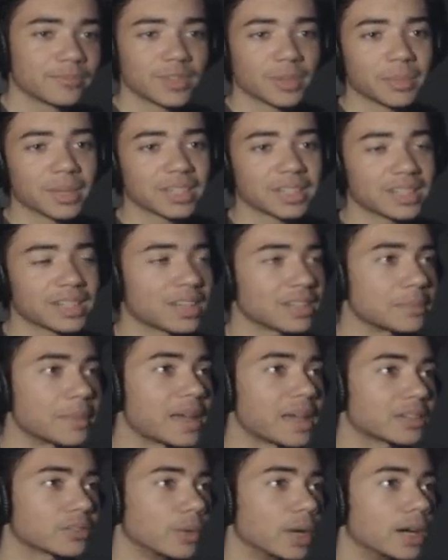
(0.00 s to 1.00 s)
So I'm guessing that was
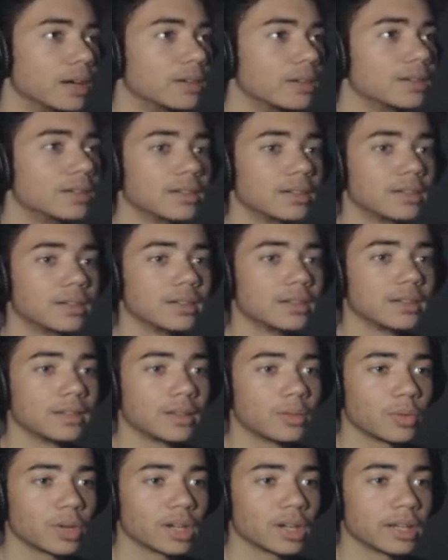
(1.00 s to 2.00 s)
Maxwell.
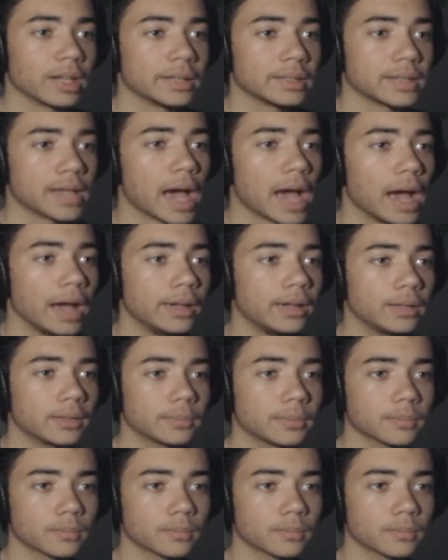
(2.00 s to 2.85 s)
What a nice guy.